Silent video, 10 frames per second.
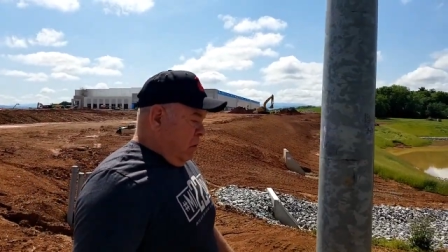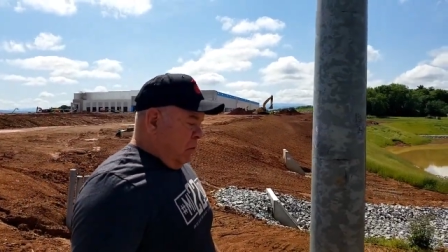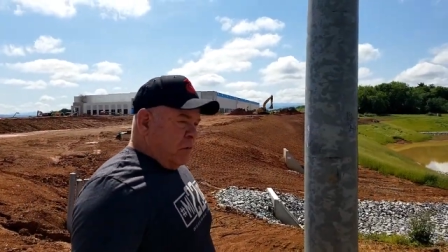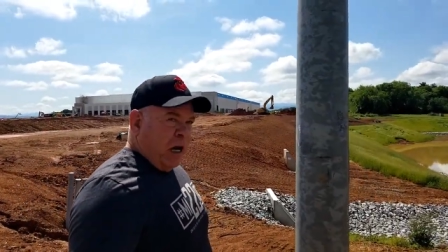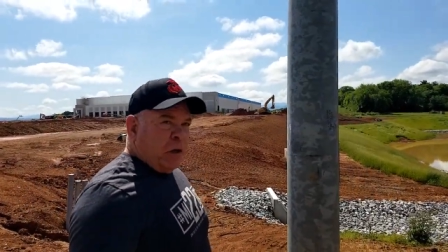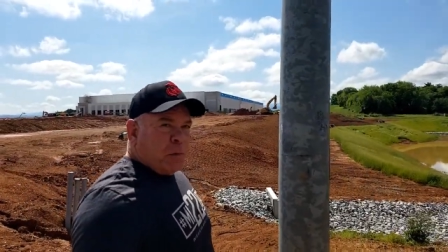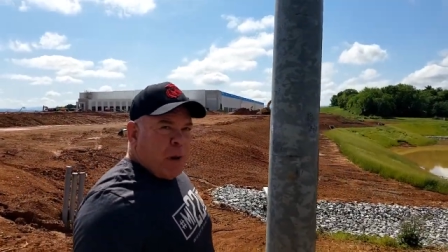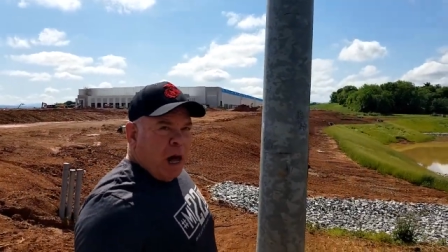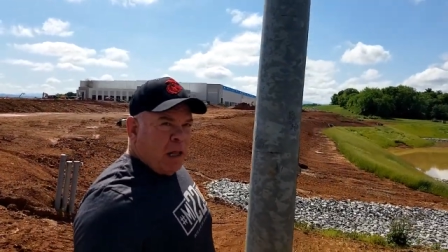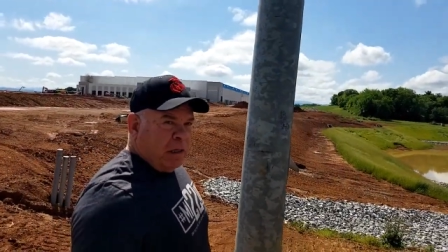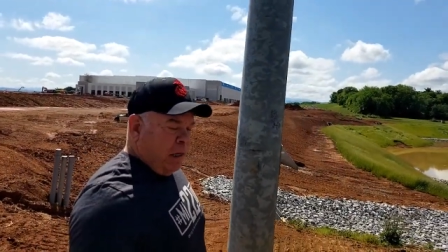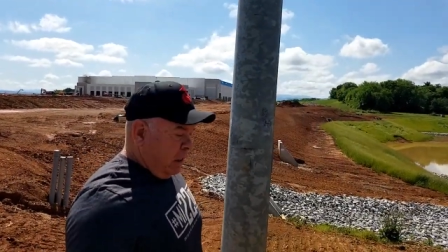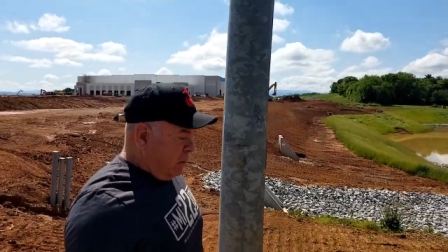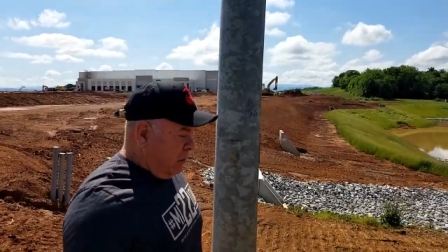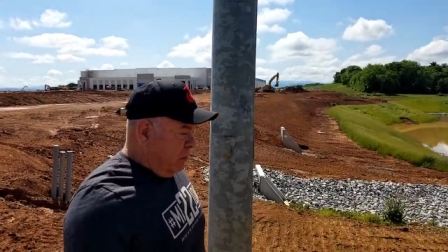Change your
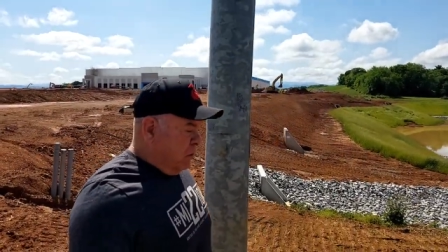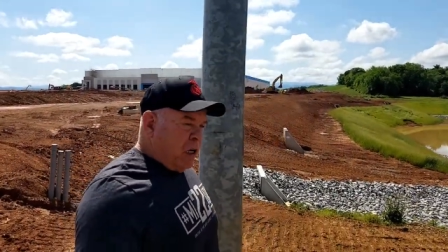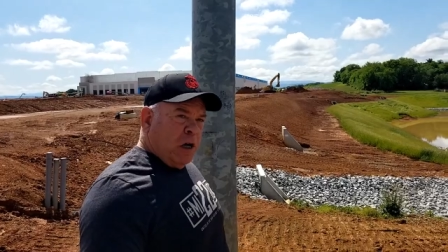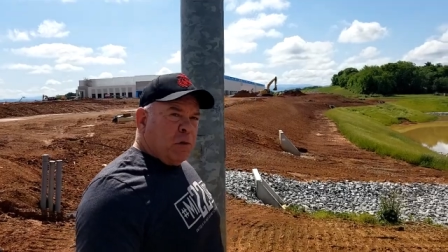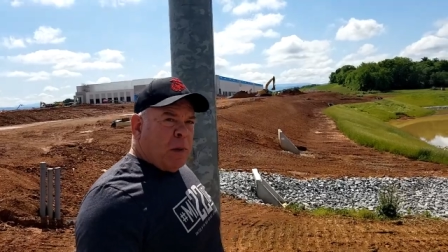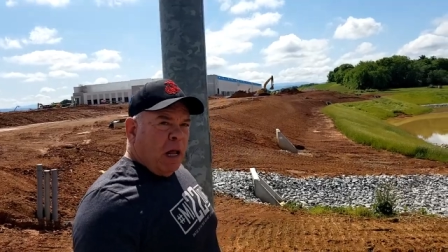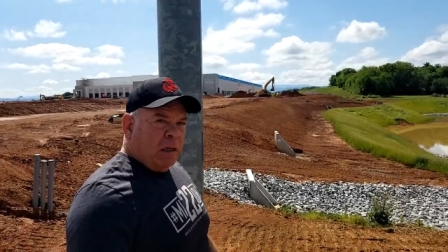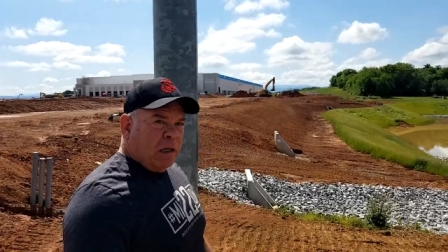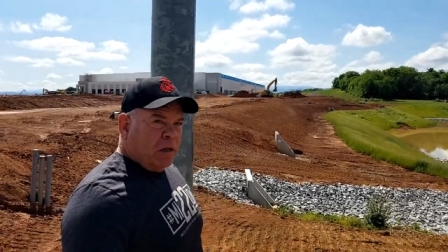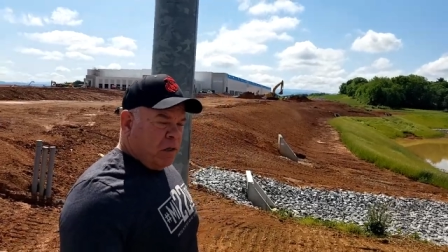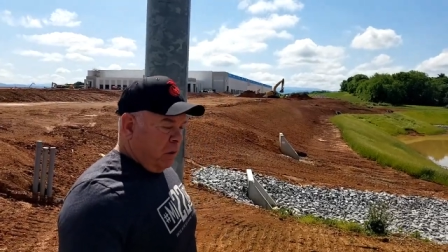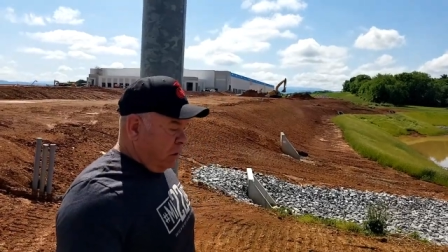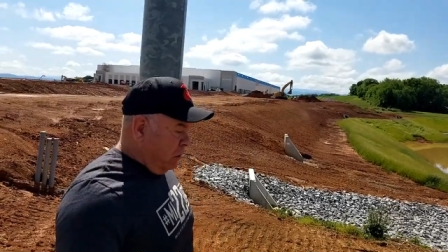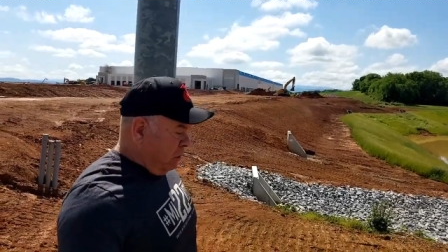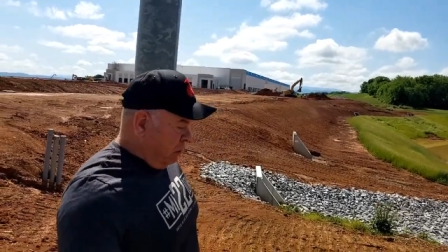politics. Change your politicians.
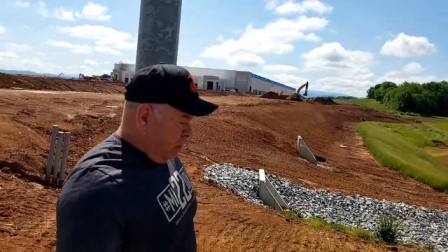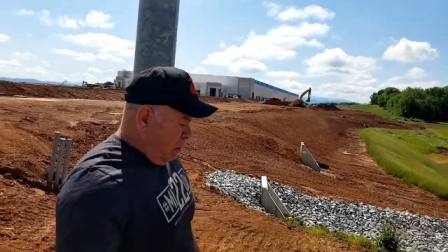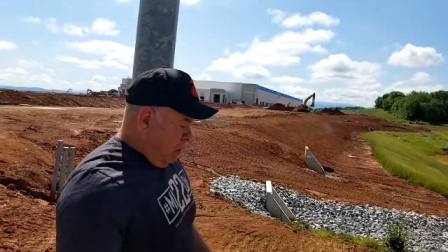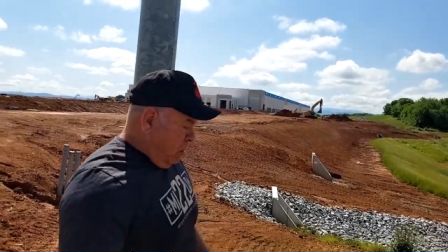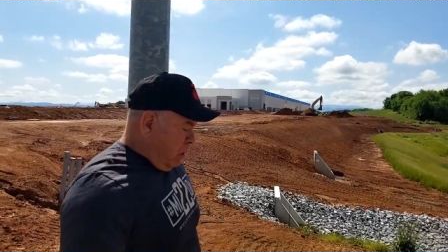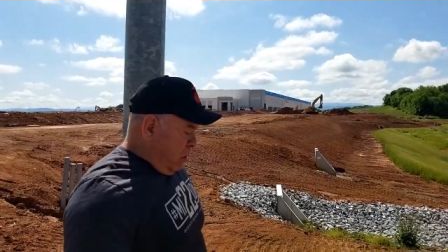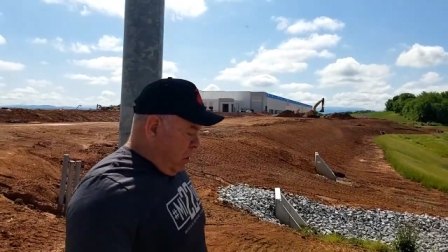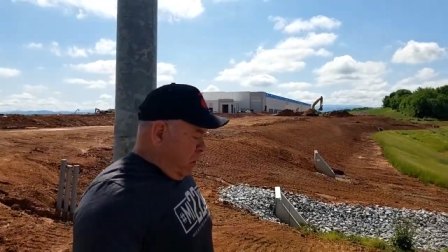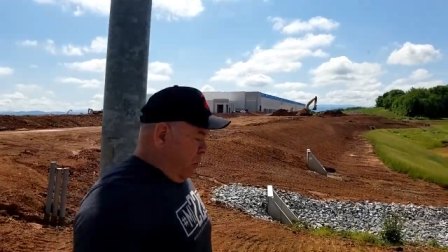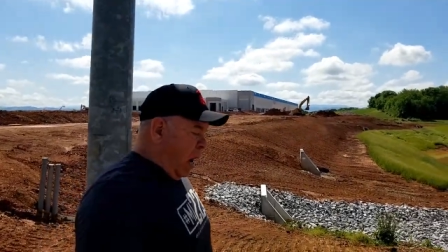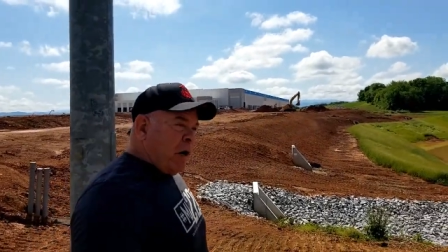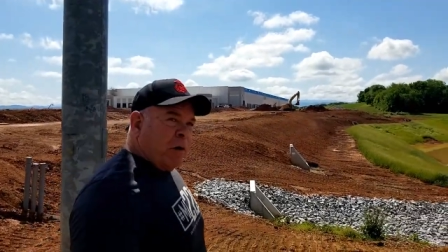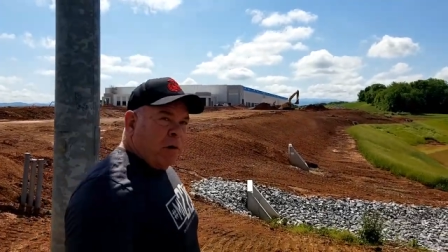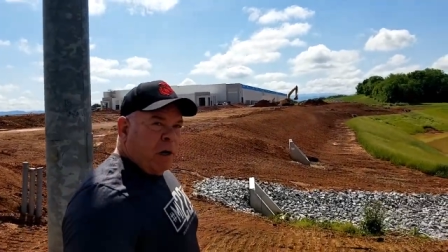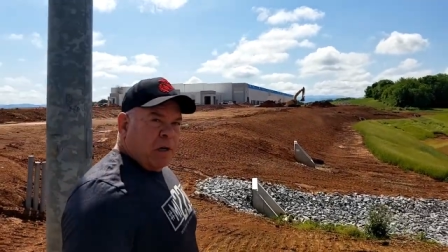Write
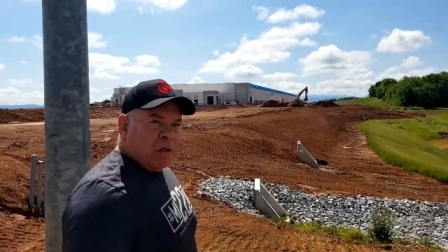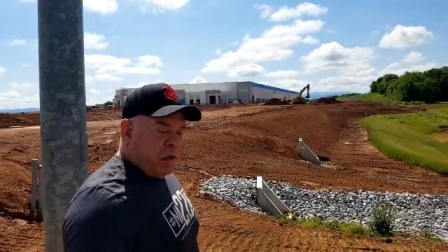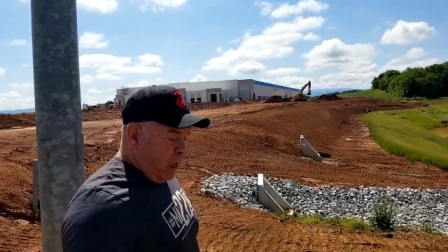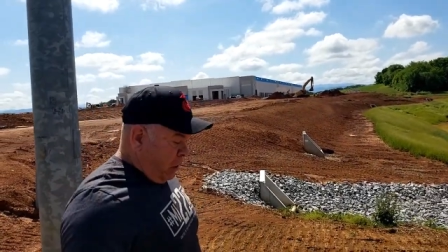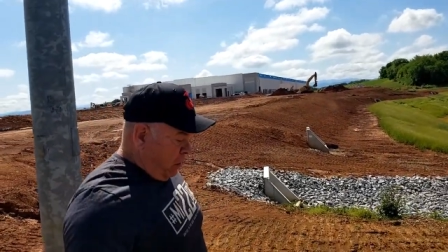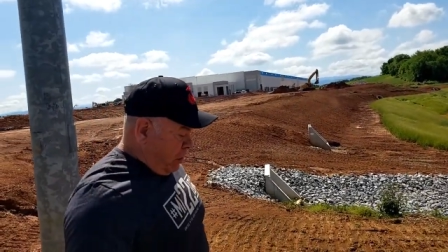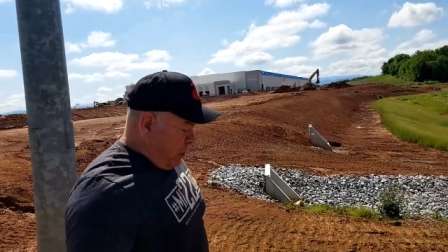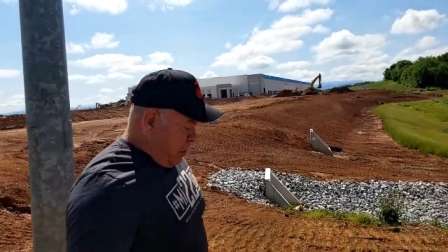your legislators.